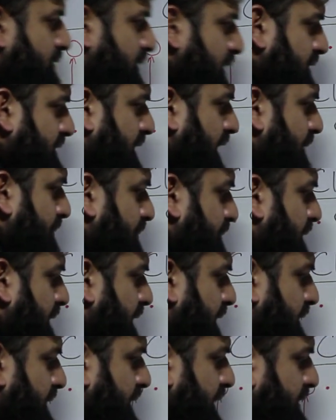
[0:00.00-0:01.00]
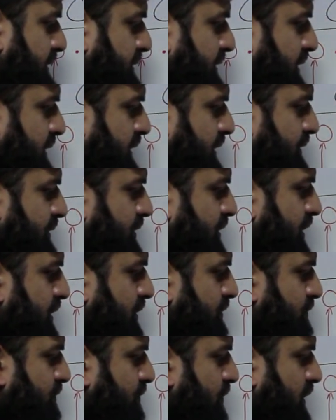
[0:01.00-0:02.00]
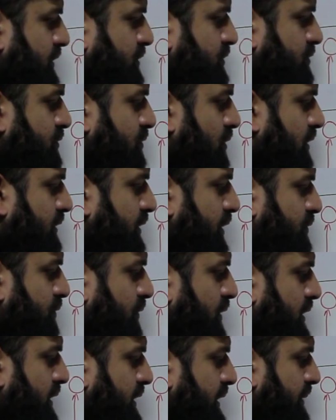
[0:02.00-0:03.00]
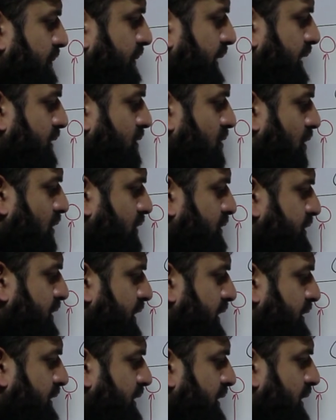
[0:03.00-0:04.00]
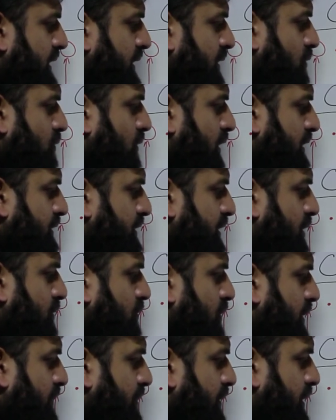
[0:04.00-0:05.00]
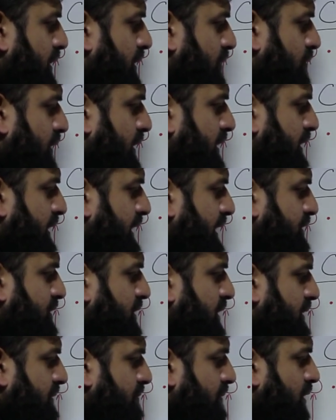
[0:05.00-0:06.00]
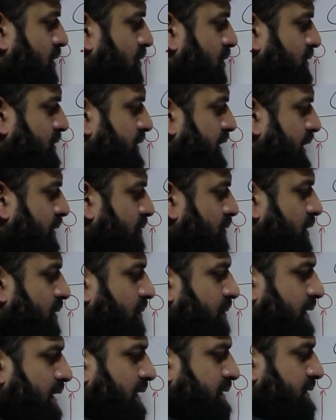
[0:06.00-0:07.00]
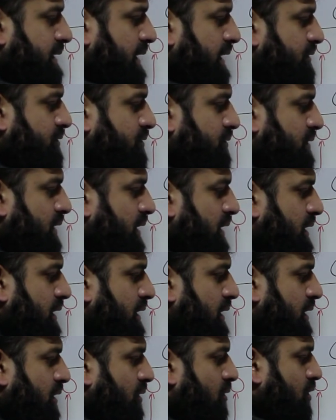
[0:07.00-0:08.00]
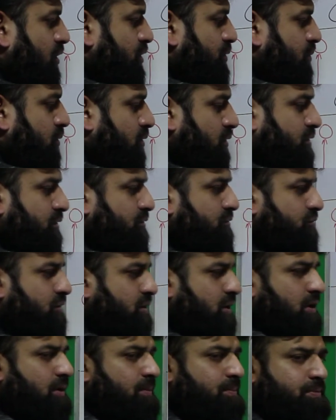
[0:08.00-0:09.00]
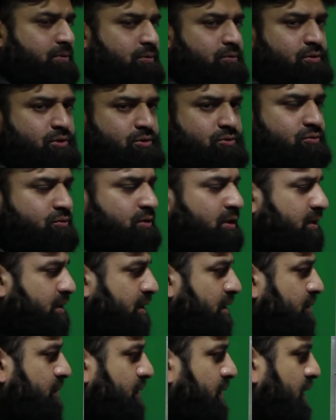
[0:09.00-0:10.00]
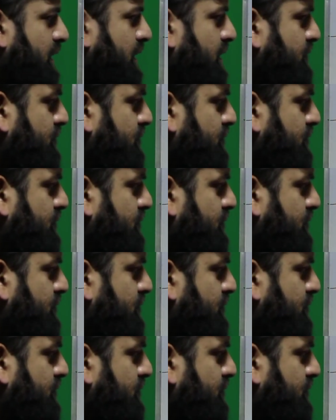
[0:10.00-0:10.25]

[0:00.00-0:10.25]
this IP address, these first two octets will remain constant, where there will be variation because they will be assigned to the host portion, to the computers, to the terminals,